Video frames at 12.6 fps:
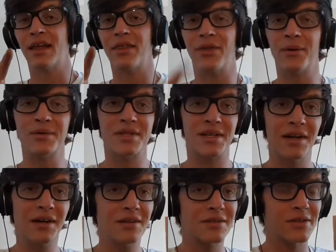There was a
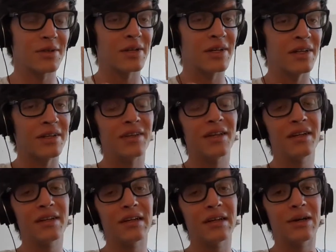character in it
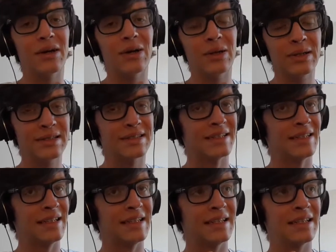that,
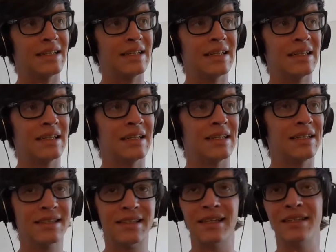honestly,
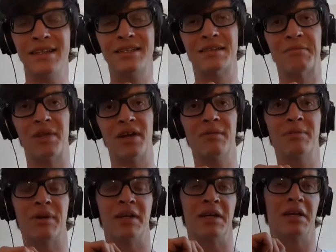this kid needs some
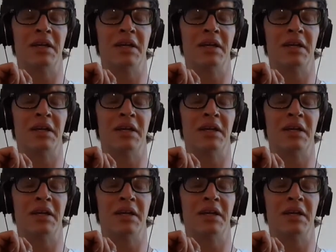therapy.